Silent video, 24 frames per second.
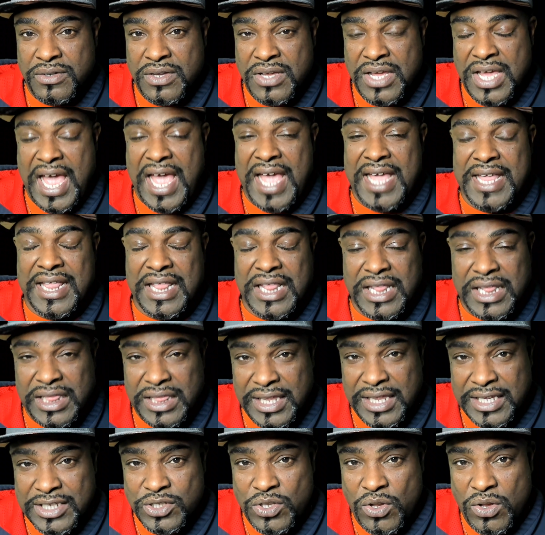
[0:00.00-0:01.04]
and
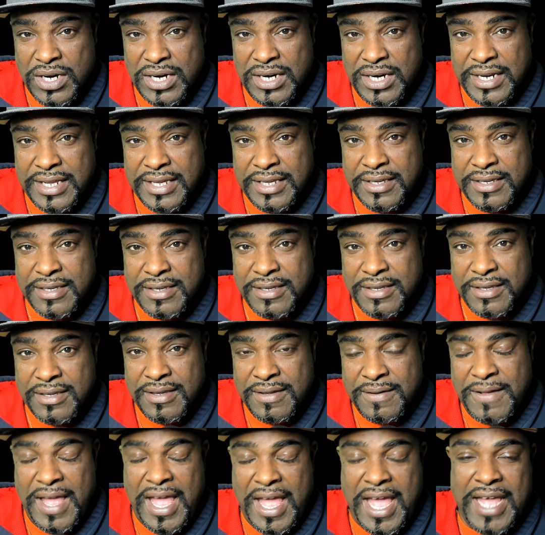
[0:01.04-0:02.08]
clicked on a link
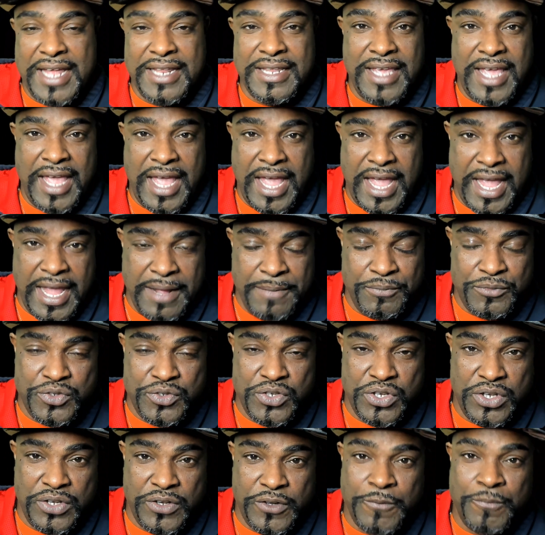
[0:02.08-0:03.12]
and came to
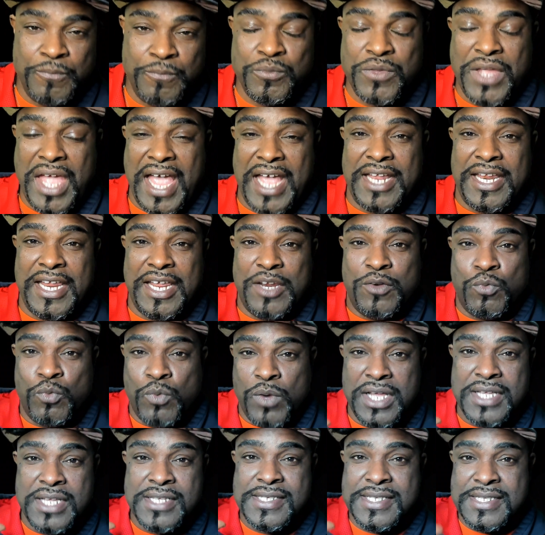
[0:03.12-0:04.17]
you, and it
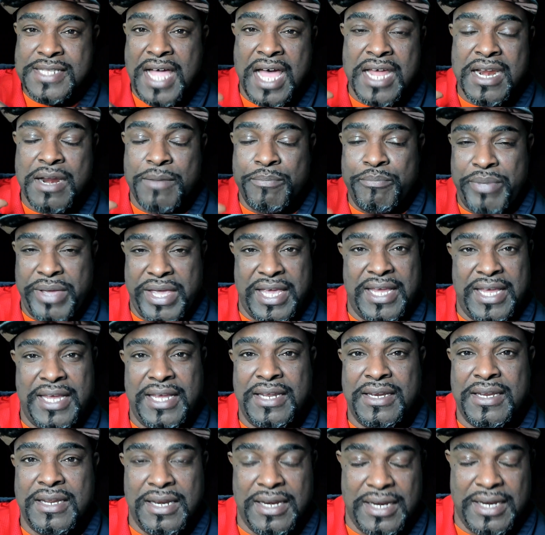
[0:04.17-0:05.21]
was not a paid
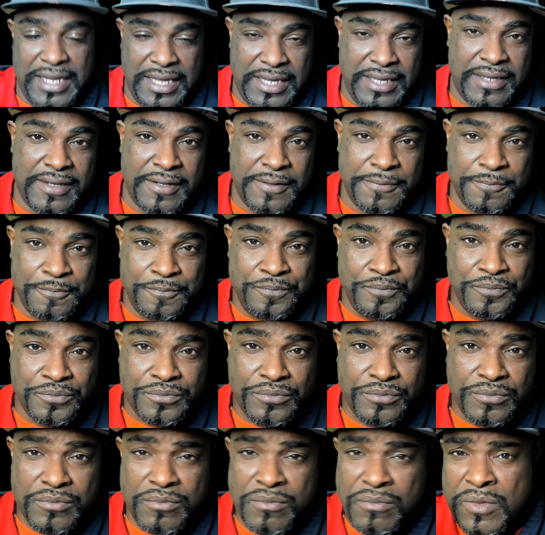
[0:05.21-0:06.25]
link.
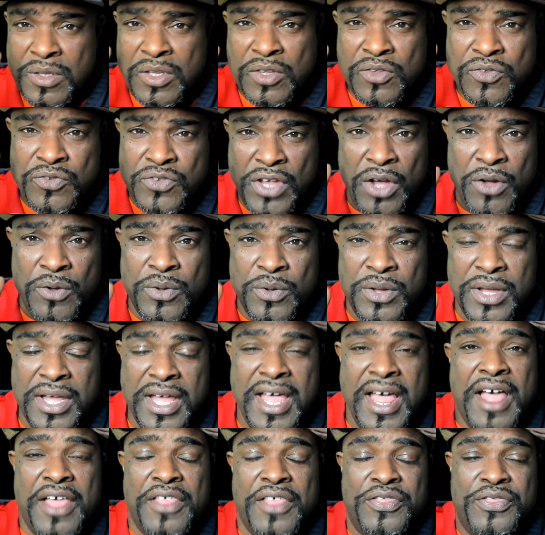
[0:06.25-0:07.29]
So
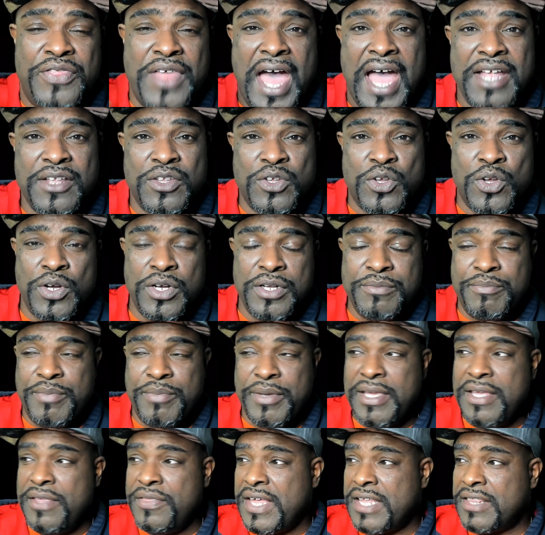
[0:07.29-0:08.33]
that could be
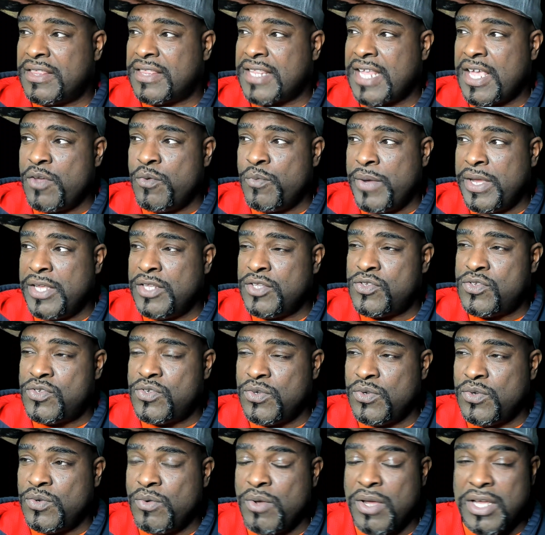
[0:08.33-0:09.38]
that they went
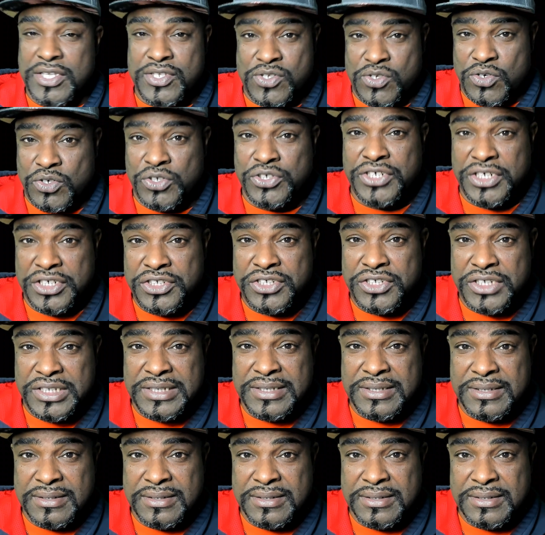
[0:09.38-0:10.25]
to a search engine